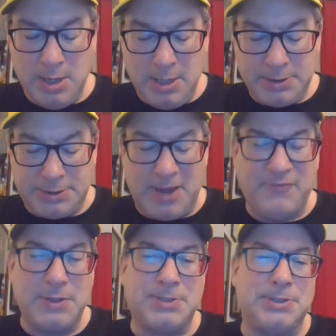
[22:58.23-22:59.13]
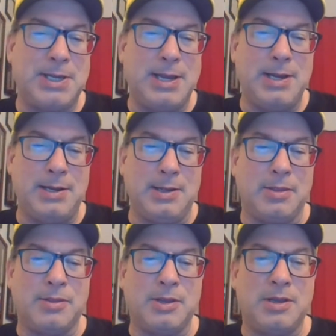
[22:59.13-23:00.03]
7th seed,
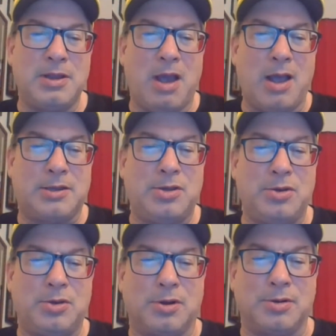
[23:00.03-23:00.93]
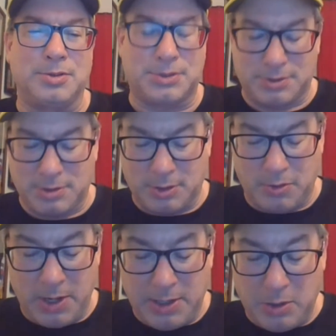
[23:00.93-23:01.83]
the Yacht Cougars, the
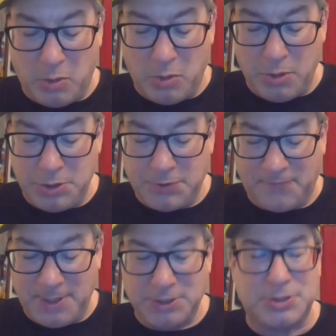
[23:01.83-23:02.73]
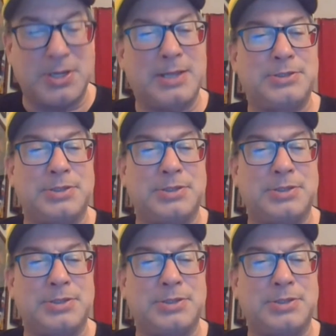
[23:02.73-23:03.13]
green and orange, finished as the